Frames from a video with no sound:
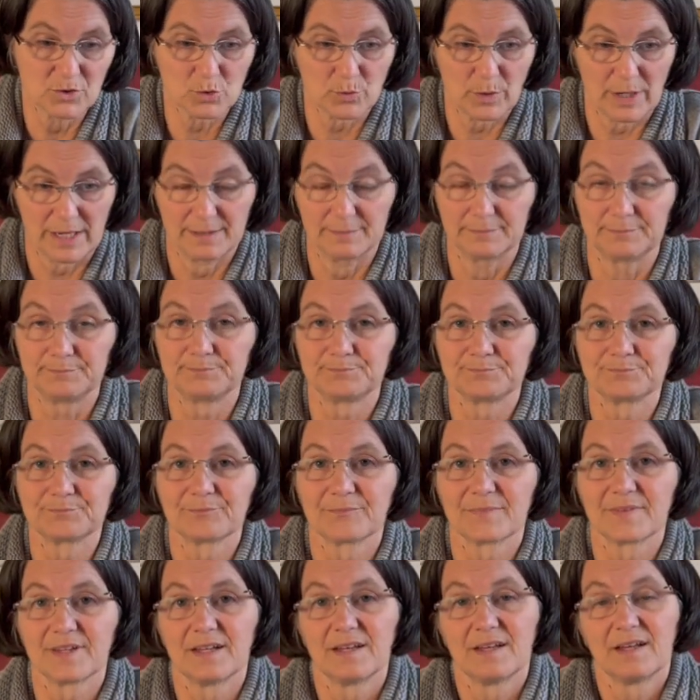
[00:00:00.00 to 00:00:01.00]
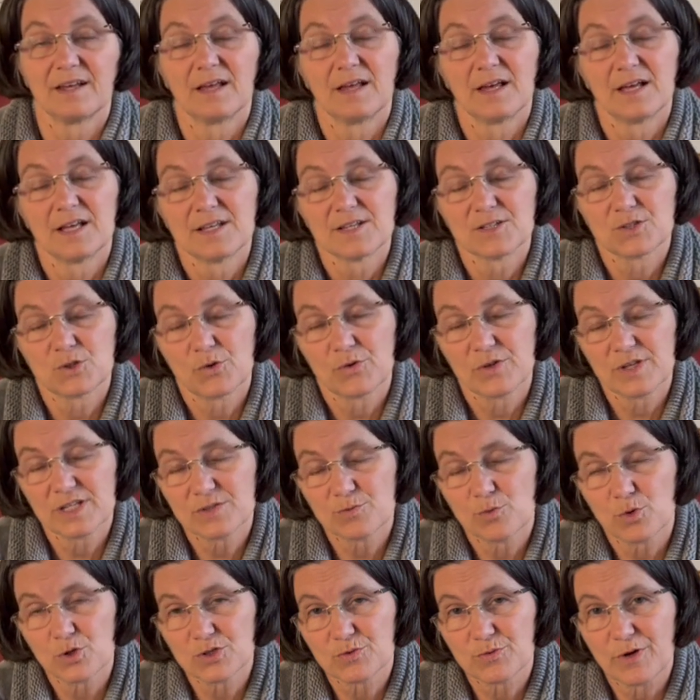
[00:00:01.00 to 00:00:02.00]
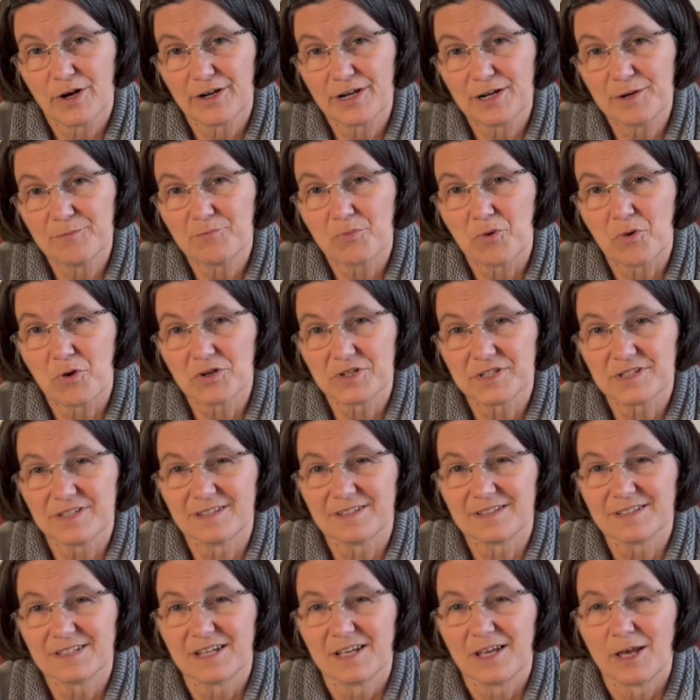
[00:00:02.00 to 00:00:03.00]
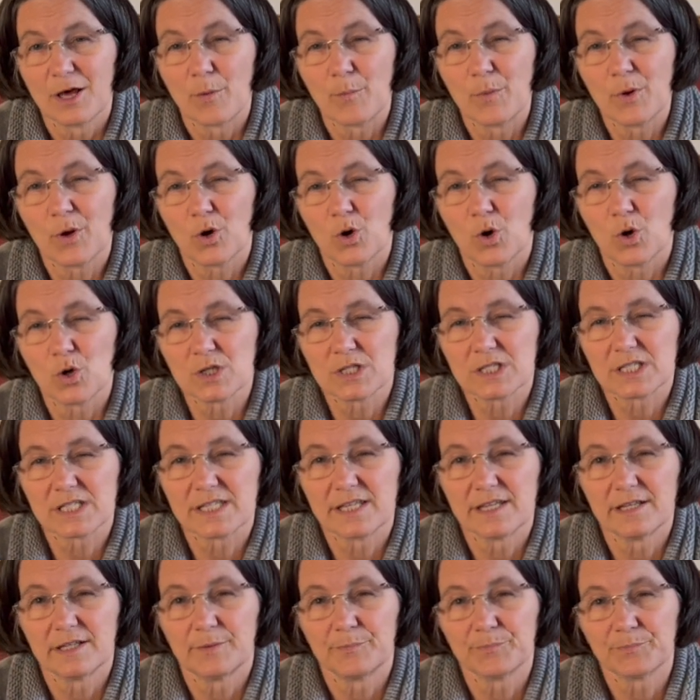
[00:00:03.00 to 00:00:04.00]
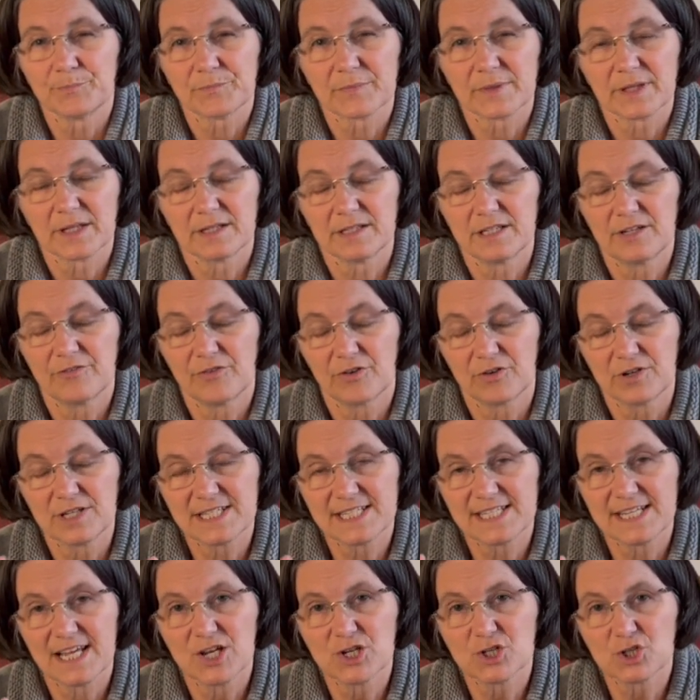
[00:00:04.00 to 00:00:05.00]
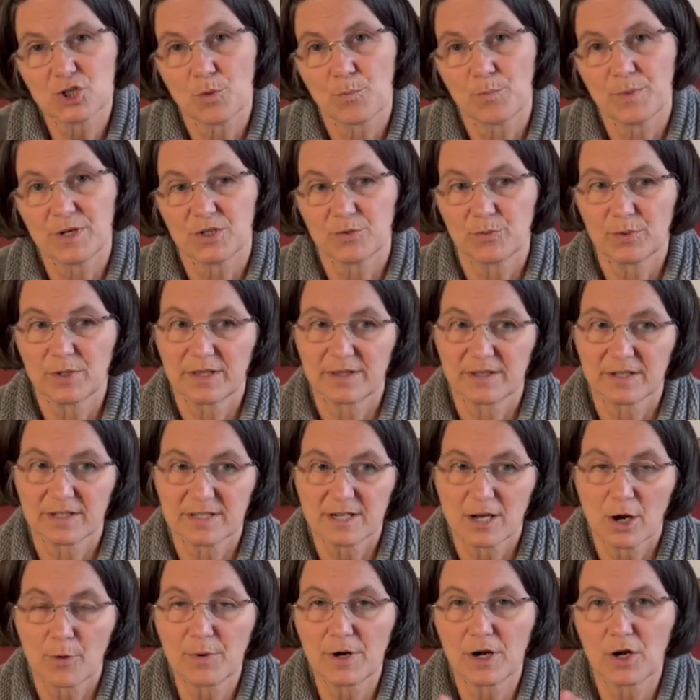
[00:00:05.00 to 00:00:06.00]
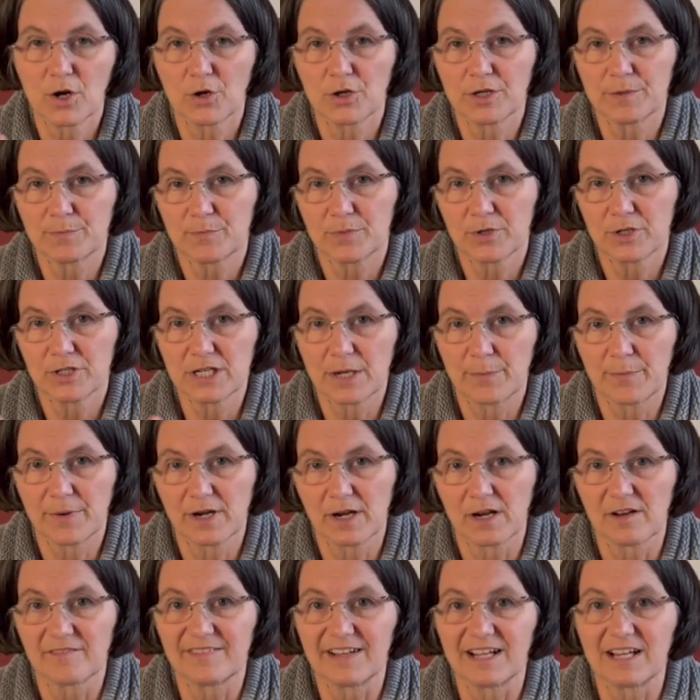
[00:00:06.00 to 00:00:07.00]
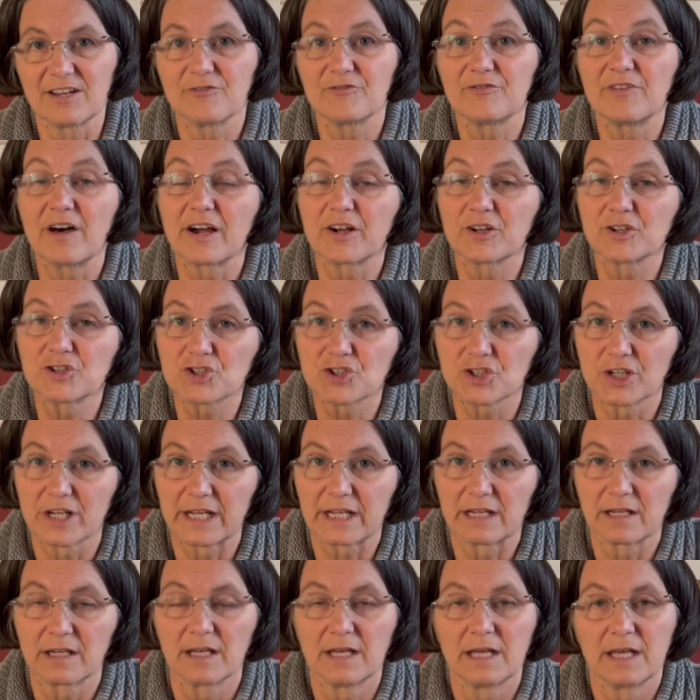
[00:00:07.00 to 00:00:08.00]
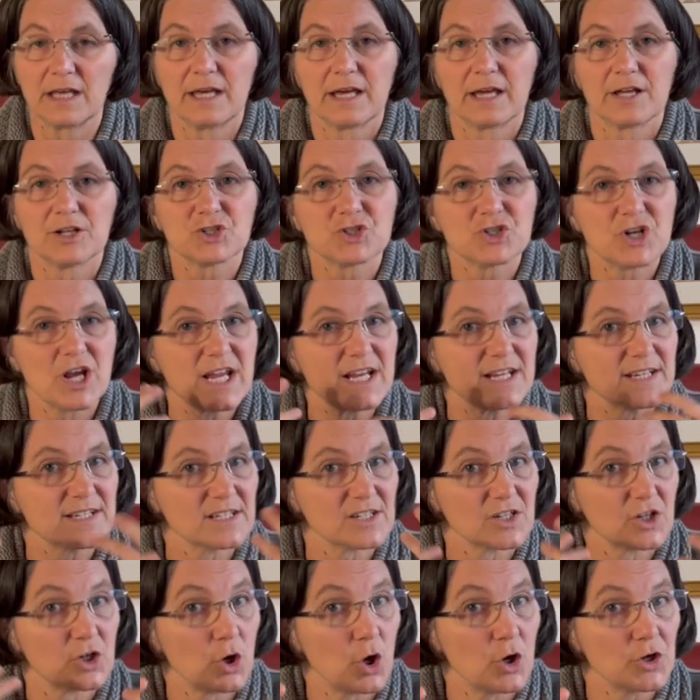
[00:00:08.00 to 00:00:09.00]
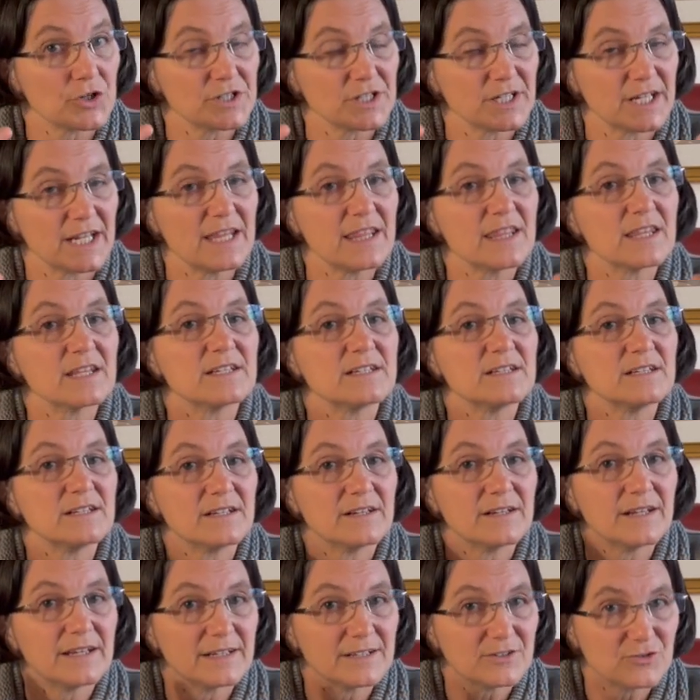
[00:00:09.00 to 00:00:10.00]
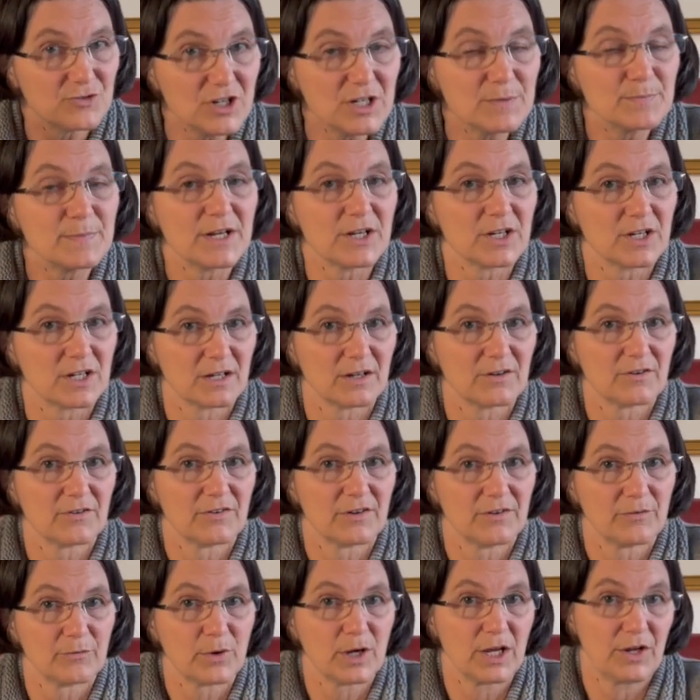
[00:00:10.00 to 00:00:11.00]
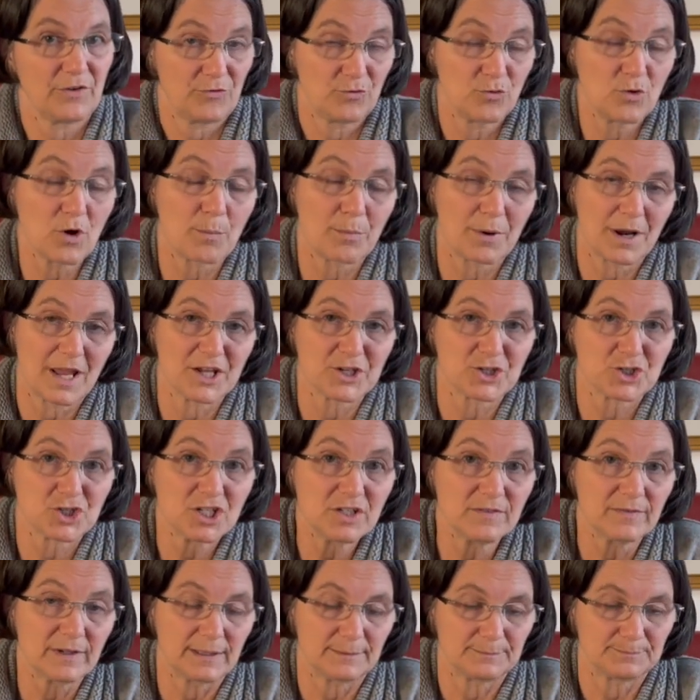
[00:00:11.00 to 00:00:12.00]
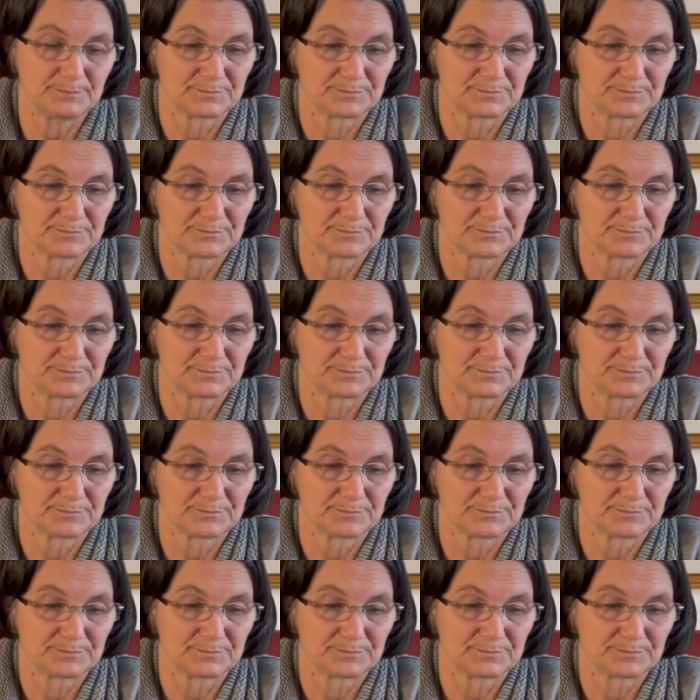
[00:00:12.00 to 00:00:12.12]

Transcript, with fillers: vein. So this was very important because the differentiation between the terminal and preterminal valve functioning changes a lot in the treatment if you apply Chiva.